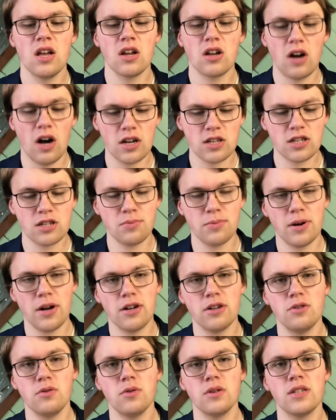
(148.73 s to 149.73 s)
Gostisbehere
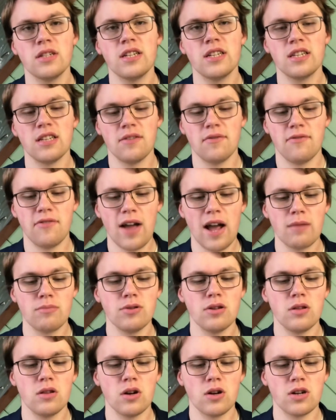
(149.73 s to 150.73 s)
had two assists, and
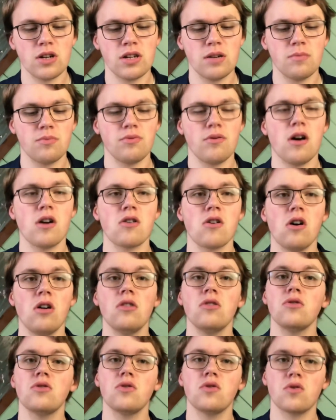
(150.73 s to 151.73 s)
Fabry, Larkin, and Perron
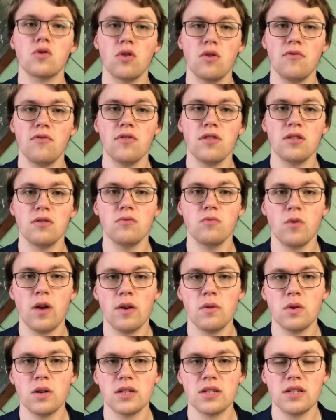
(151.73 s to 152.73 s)
also scored for the
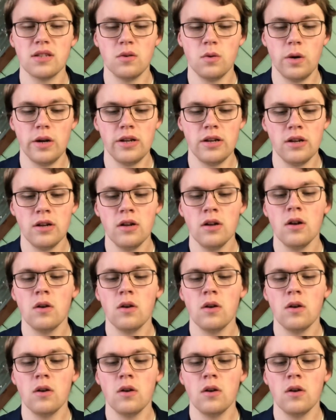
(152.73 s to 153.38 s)
Red Wings in the win.